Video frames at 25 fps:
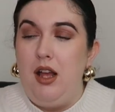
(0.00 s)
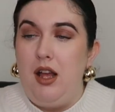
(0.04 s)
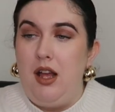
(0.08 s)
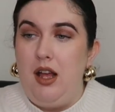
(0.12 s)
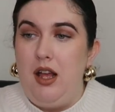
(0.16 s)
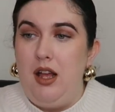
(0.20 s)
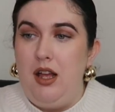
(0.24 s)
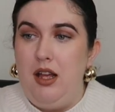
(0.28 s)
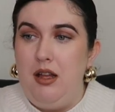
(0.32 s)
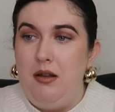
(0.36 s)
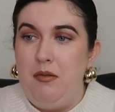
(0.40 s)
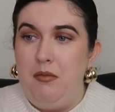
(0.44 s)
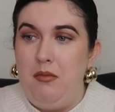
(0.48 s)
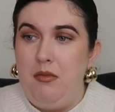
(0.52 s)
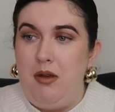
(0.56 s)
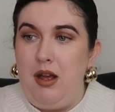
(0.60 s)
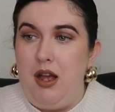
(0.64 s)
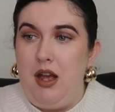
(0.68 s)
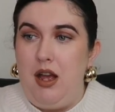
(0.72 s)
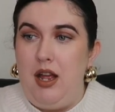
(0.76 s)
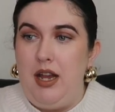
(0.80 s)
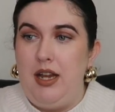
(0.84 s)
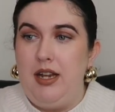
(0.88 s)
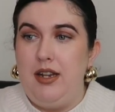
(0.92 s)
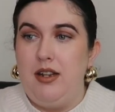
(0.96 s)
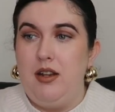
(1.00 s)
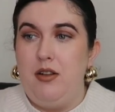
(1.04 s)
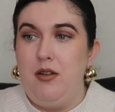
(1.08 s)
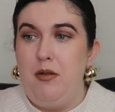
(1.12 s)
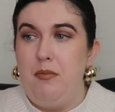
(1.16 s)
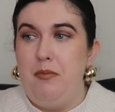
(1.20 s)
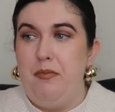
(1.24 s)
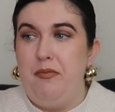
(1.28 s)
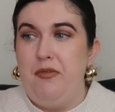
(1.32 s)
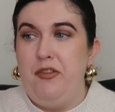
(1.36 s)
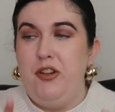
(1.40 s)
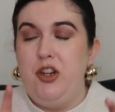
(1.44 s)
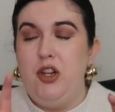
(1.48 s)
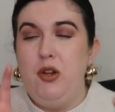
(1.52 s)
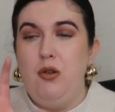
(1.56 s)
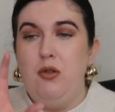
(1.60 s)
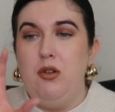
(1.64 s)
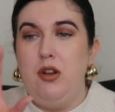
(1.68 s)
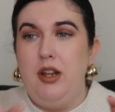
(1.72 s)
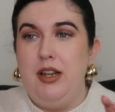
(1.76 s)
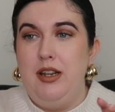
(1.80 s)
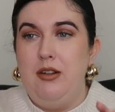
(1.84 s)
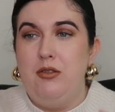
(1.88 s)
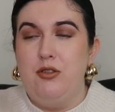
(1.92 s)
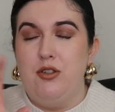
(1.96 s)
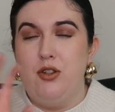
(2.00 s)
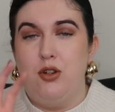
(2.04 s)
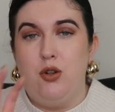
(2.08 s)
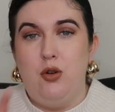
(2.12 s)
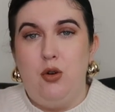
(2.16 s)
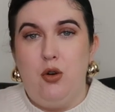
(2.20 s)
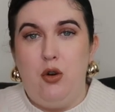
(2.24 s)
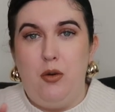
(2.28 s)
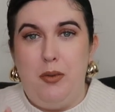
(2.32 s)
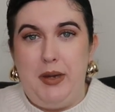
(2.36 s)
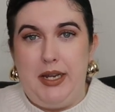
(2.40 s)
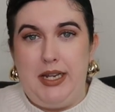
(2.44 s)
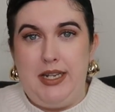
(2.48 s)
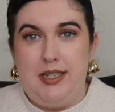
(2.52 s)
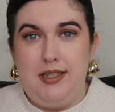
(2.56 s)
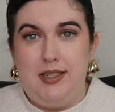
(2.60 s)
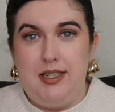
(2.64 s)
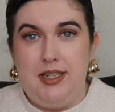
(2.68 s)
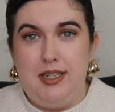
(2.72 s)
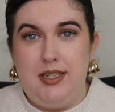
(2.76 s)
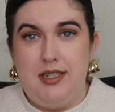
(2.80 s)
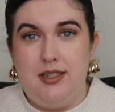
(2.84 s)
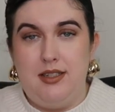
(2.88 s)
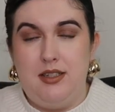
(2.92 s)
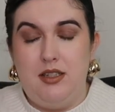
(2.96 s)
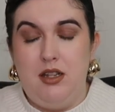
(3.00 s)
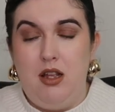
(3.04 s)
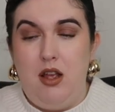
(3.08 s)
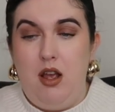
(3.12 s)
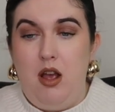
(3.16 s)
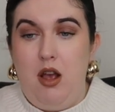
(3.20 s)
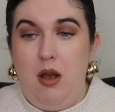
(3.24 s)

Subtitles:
a few like little decor pieces,